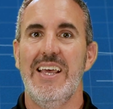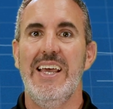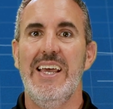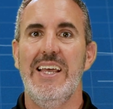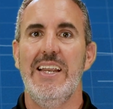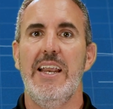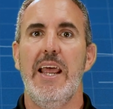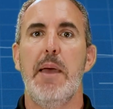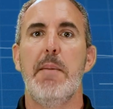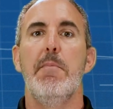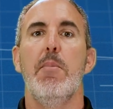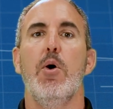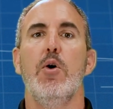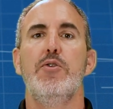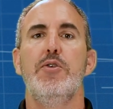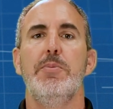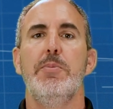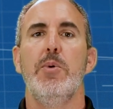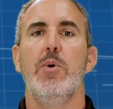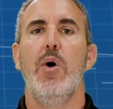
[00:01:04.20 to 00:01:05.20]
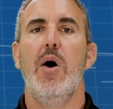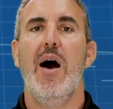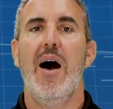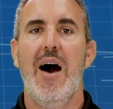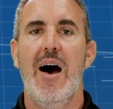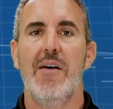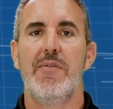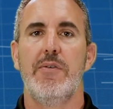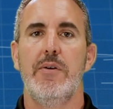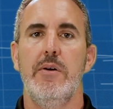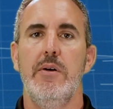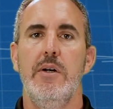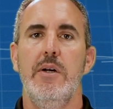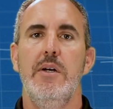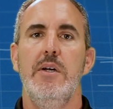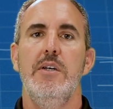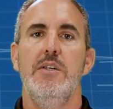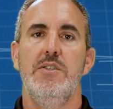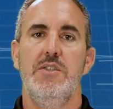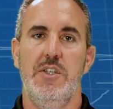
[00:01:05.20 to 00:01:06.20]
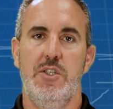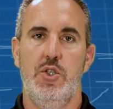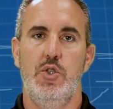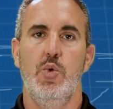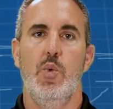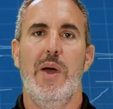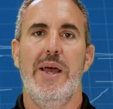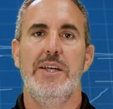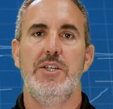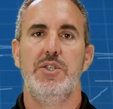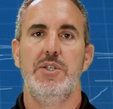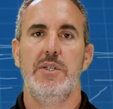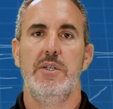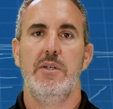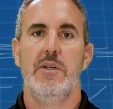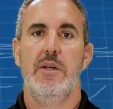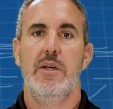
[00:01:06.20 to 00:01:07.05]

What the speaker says: in a multiple offer situation.